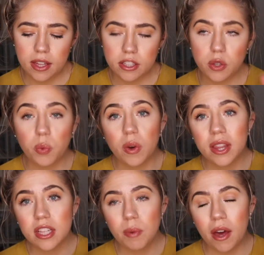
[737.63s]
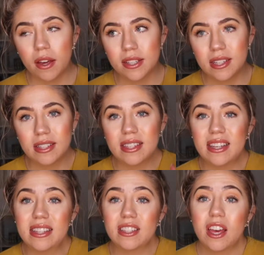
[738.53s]
so what this podcast
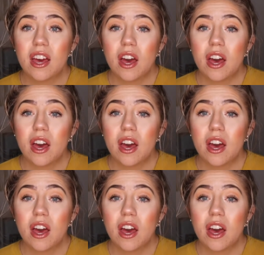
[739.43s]
is